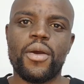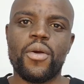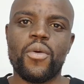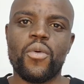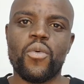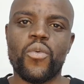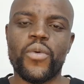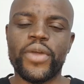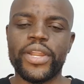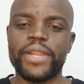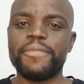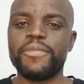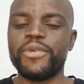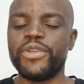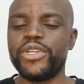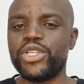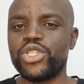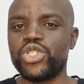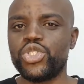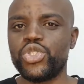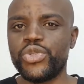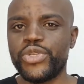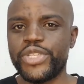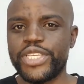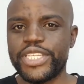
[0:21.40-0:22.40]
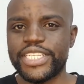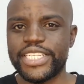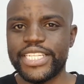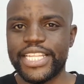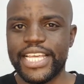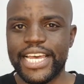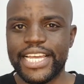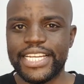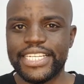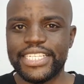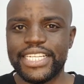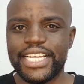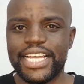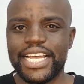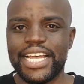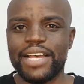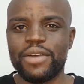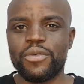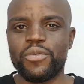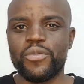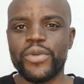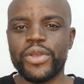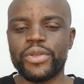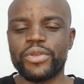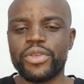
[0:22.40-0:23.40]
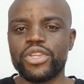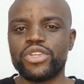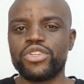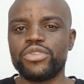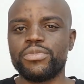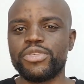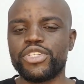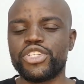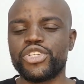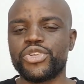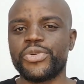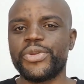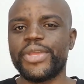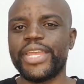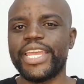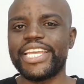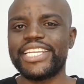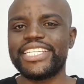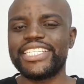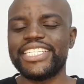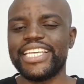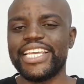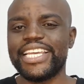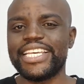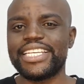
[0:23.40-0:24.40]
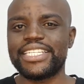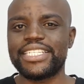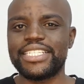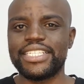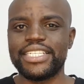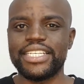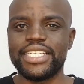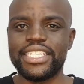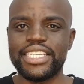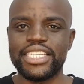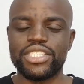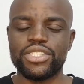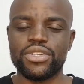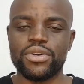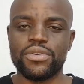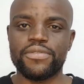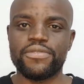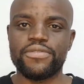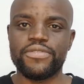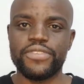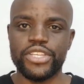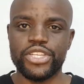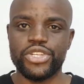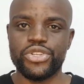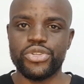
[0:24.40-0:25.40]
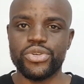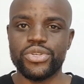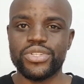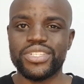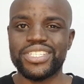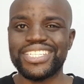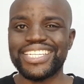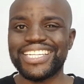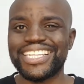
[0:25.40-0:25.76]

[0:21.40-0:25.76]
what I'm going to do is that we're going to be creating a series of videos